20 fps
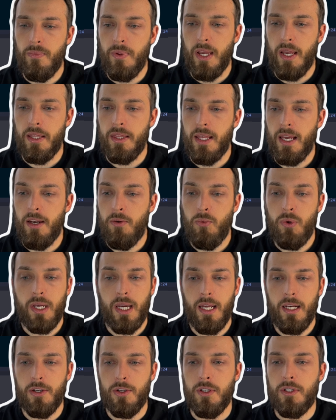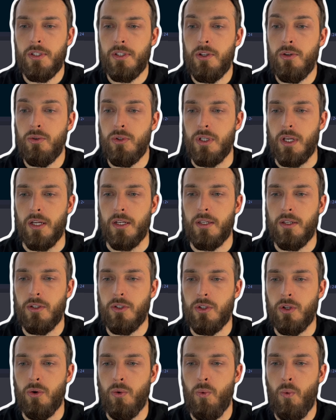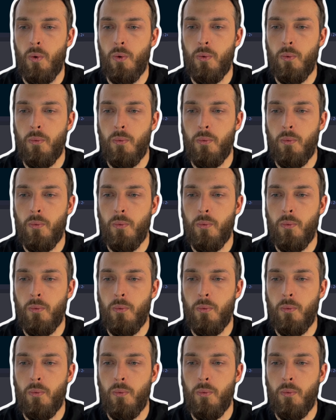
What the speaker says: And then we can just use it. So